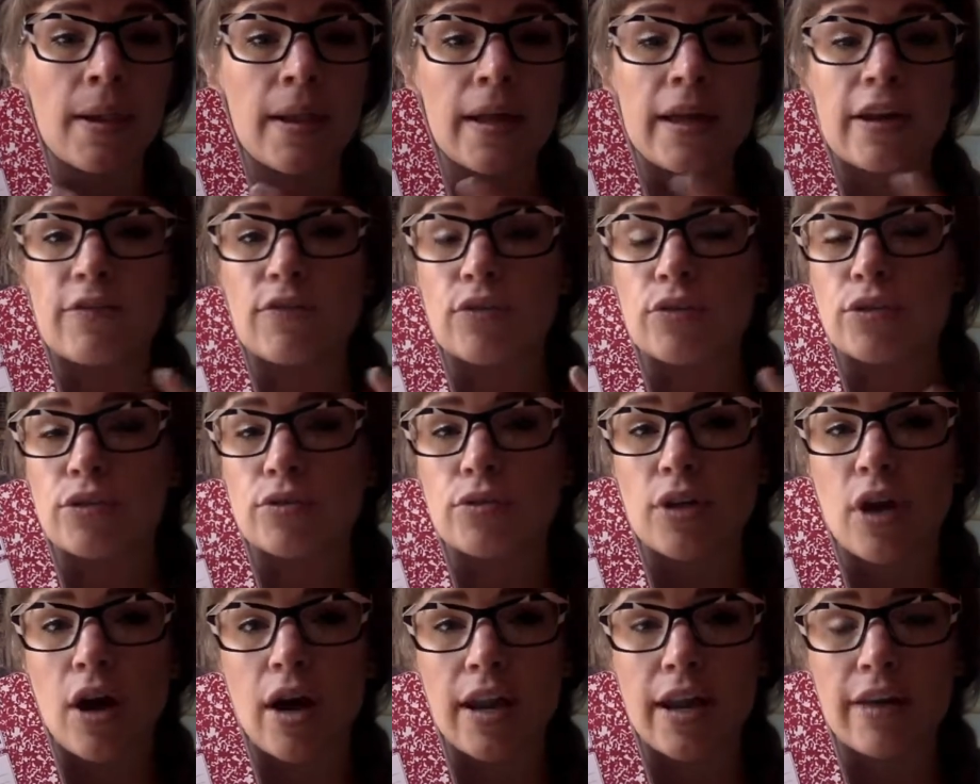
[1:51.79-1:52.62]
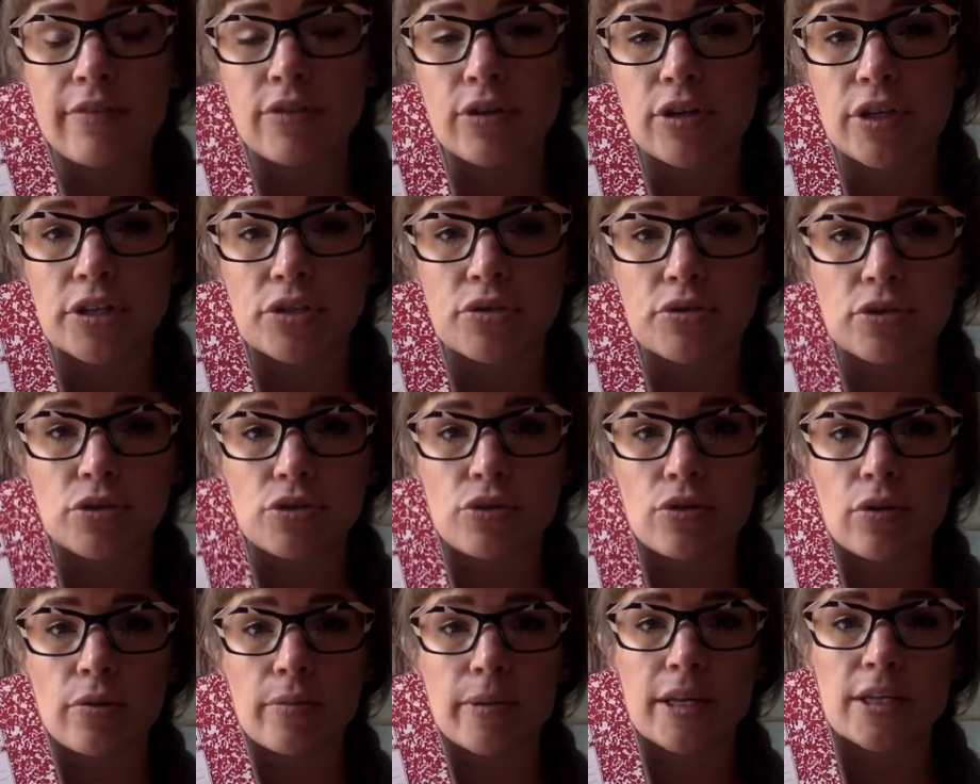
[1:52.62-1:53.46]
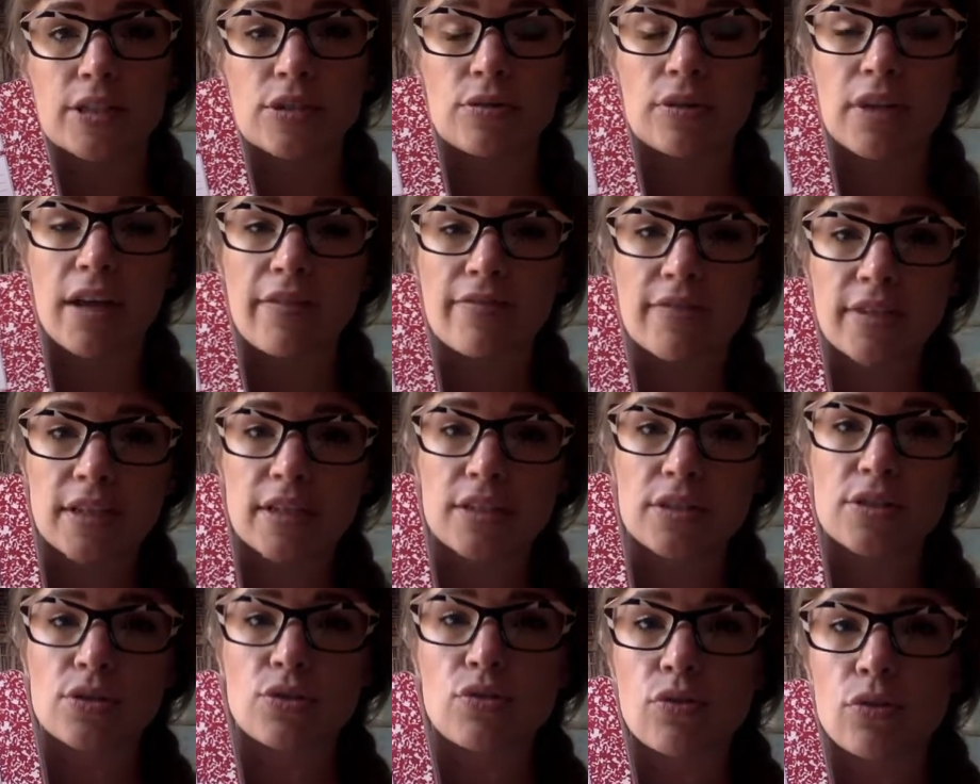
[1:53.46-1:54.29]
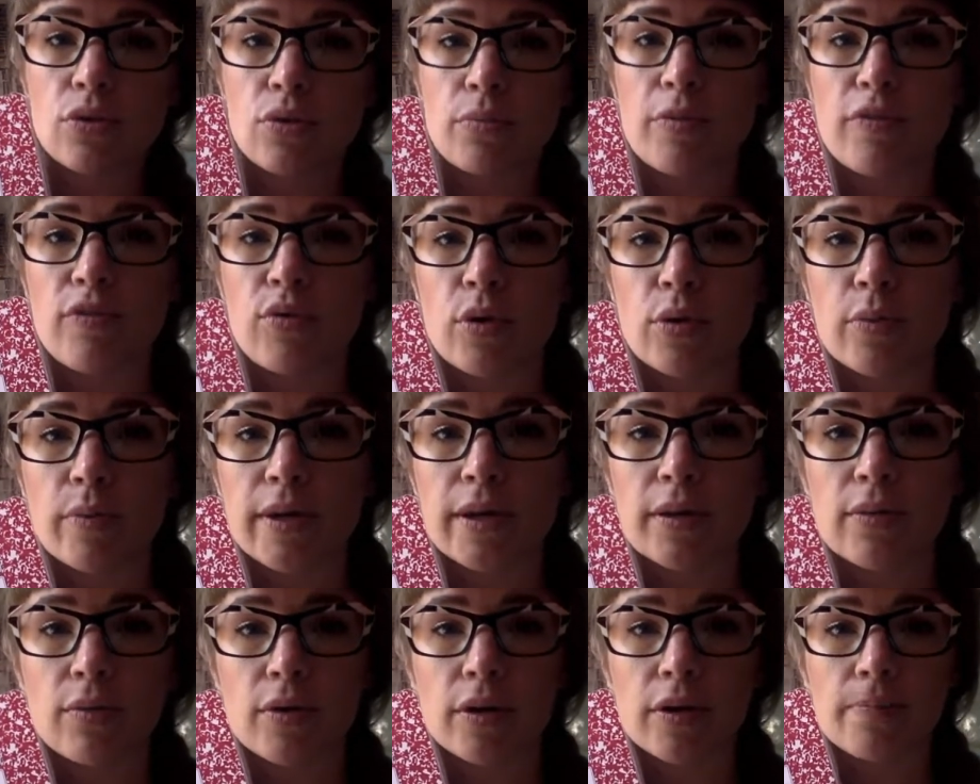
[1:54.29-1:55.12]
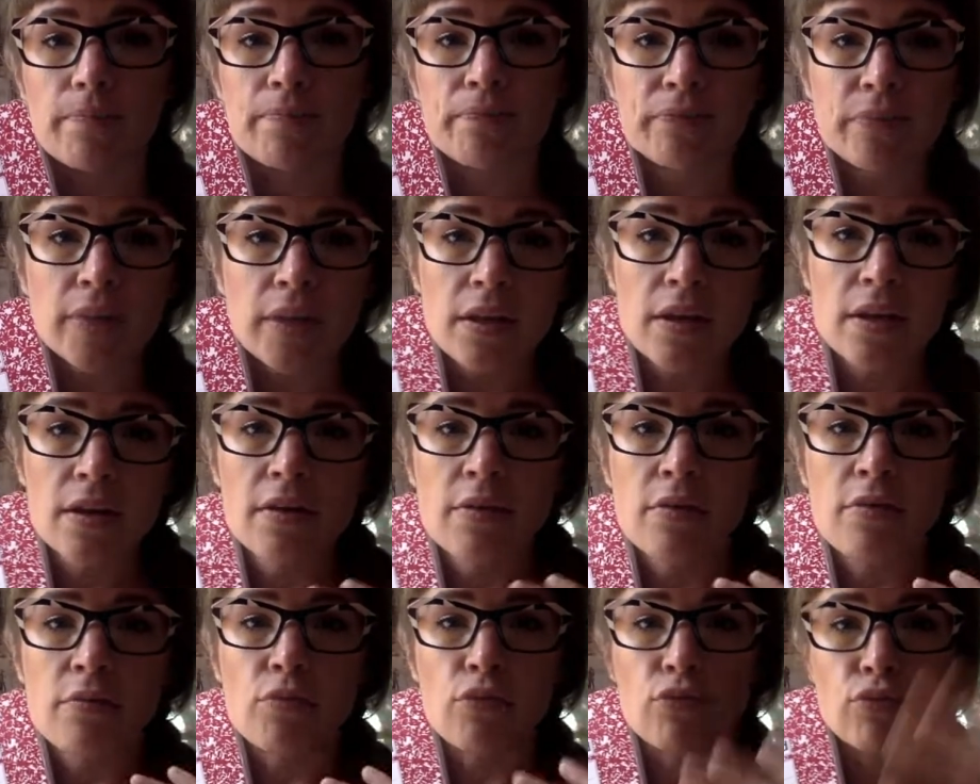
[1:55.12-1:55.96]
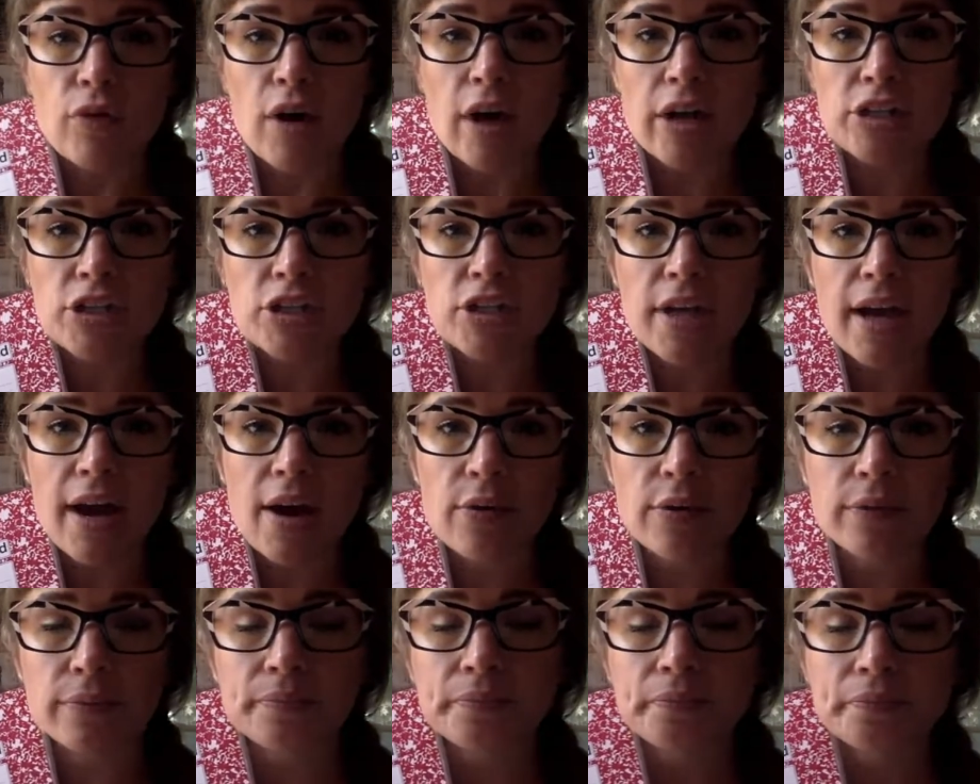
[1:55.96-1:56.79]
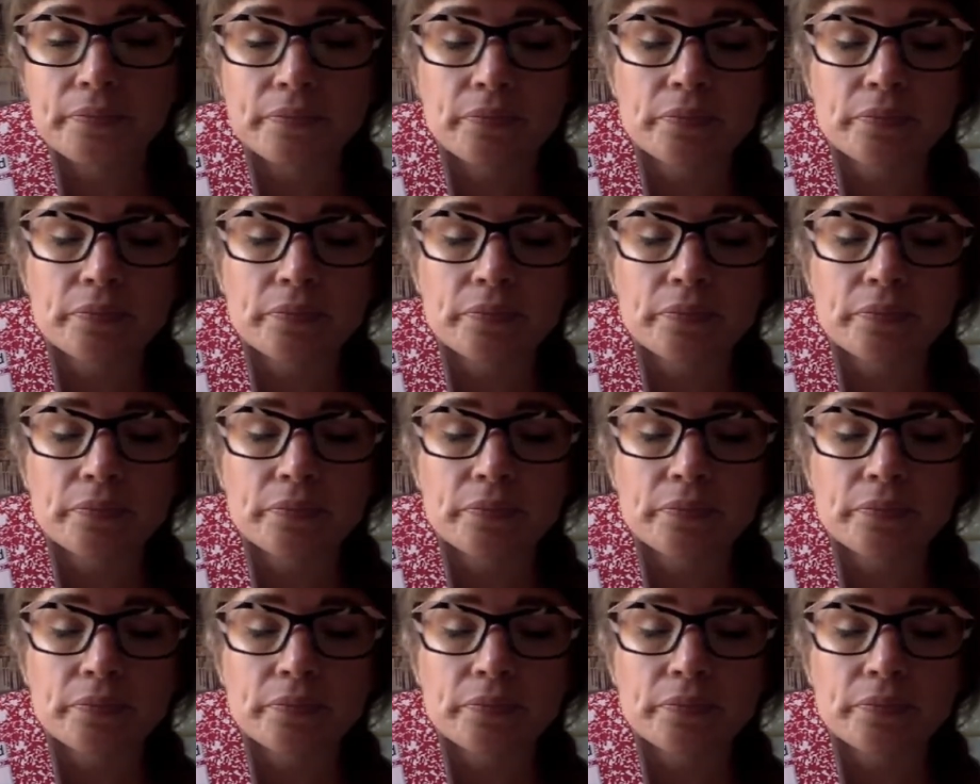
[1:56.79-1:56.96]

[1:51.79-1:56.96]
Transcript: If you do not have your history journal because you left it at school before we were rushed out,